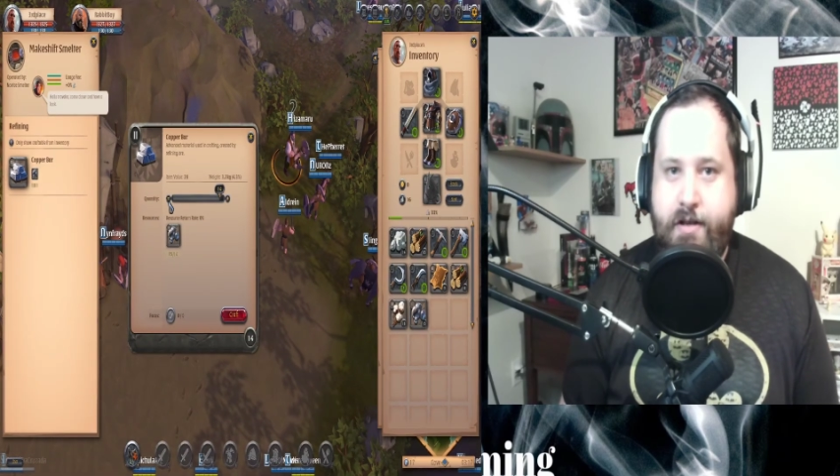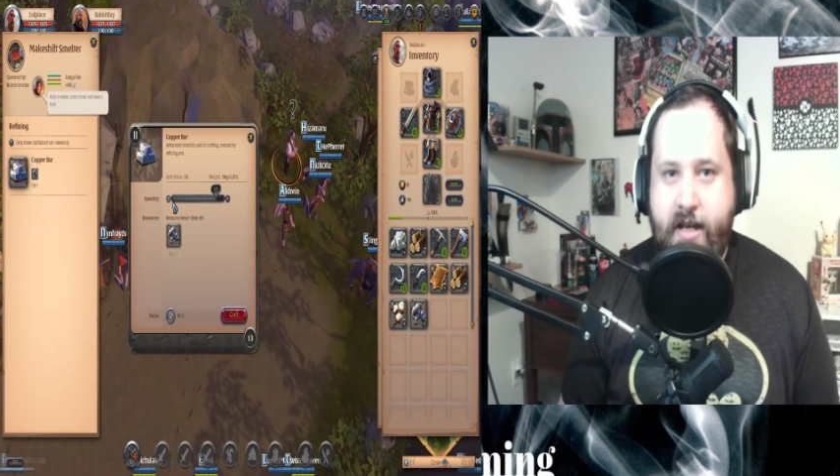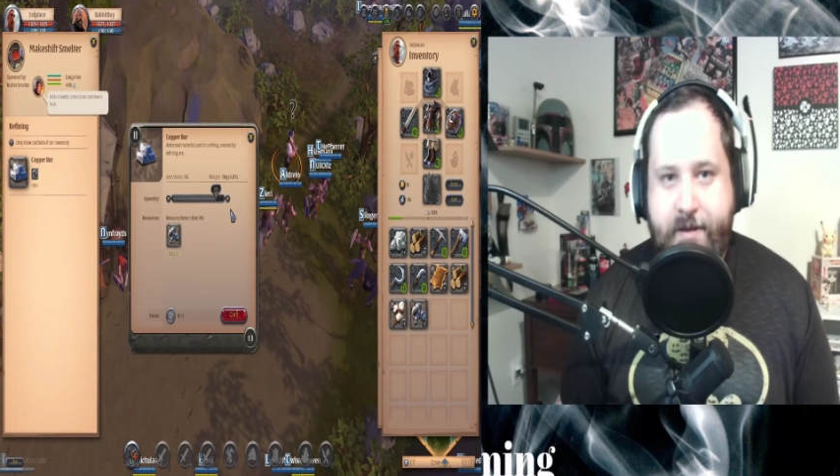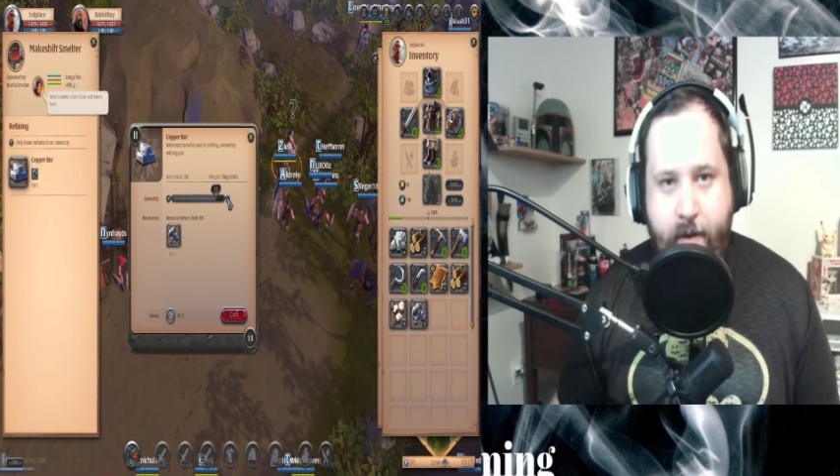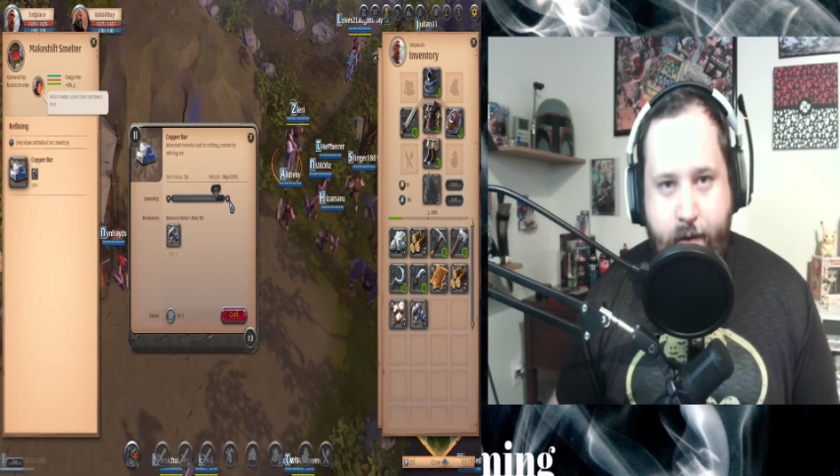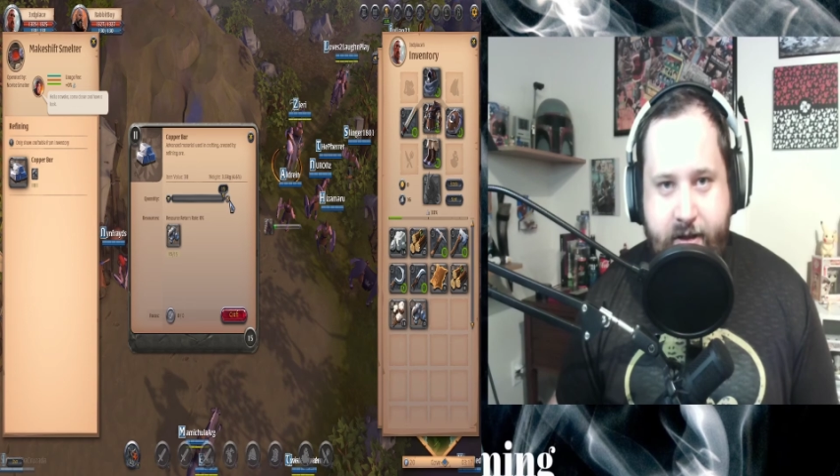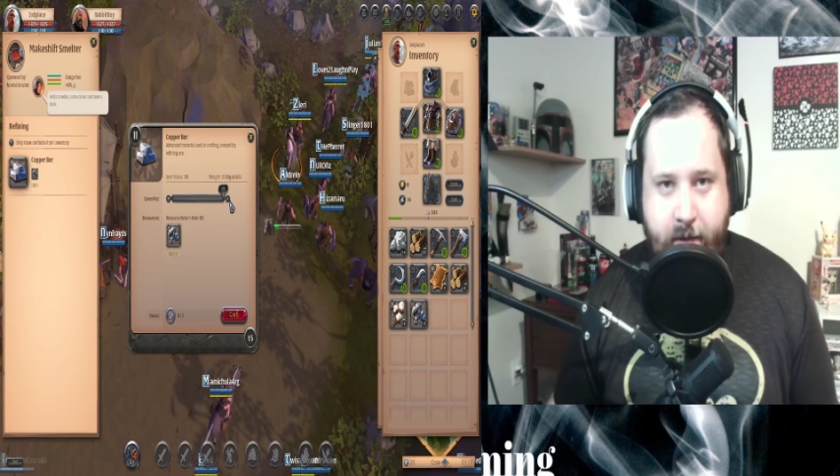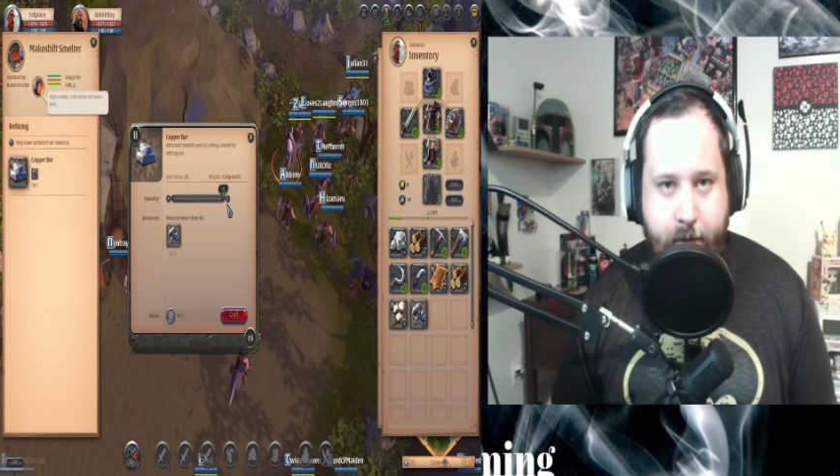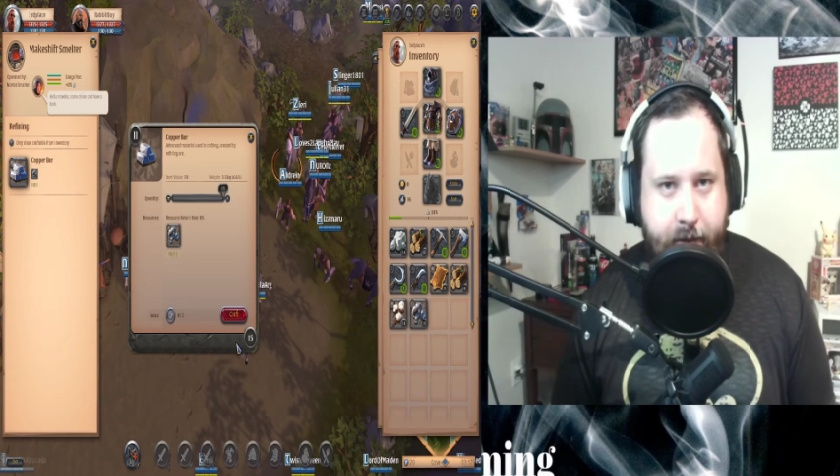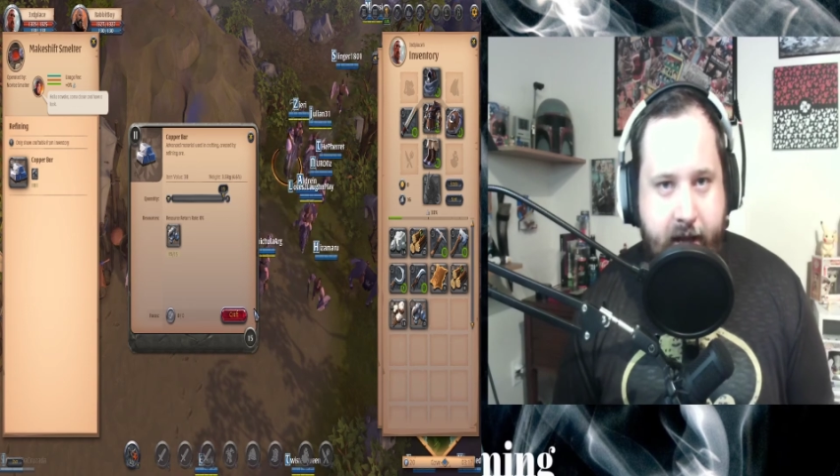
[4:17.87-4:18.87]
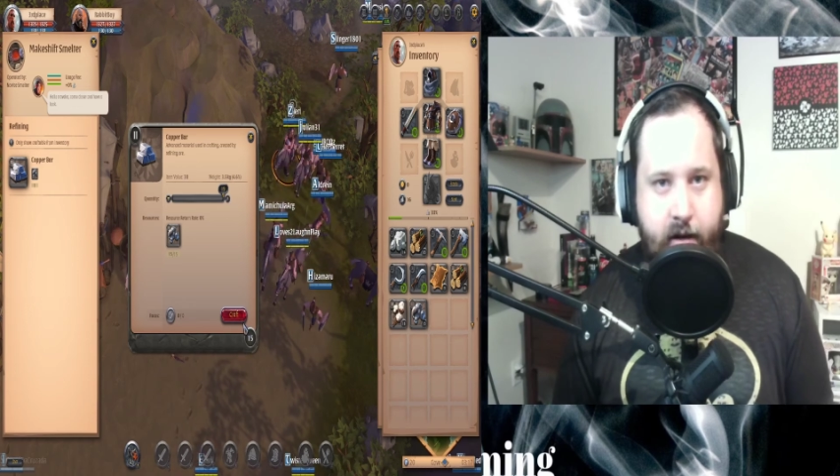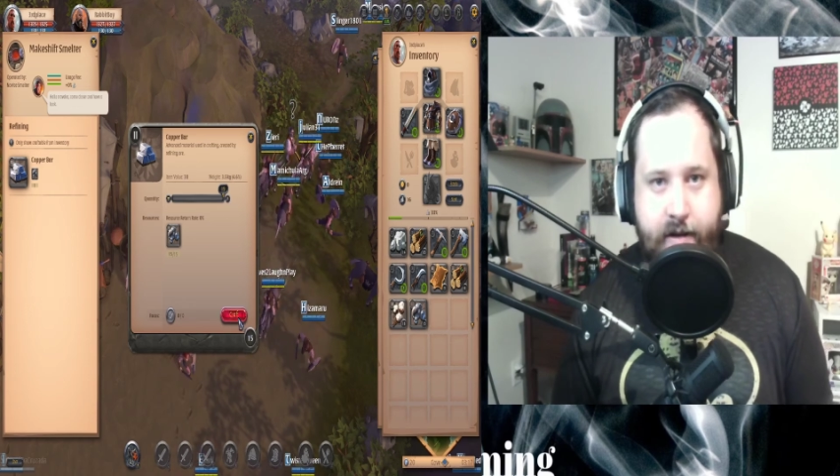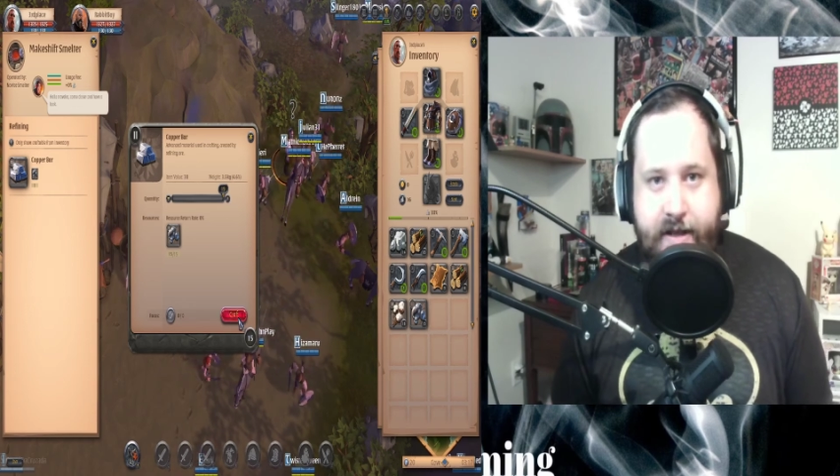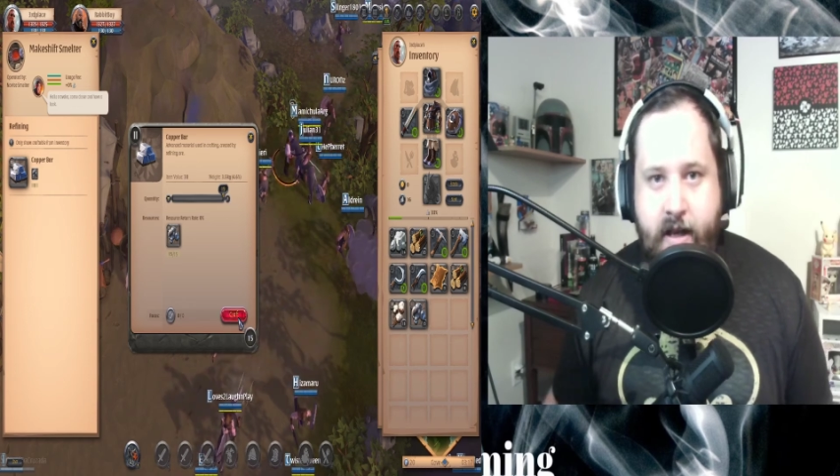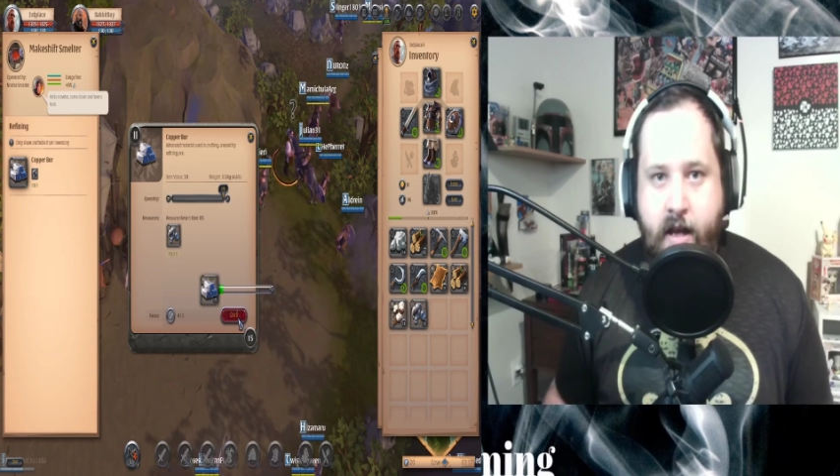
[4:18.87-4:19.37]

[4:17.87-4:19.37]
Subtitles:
I spoke with some other players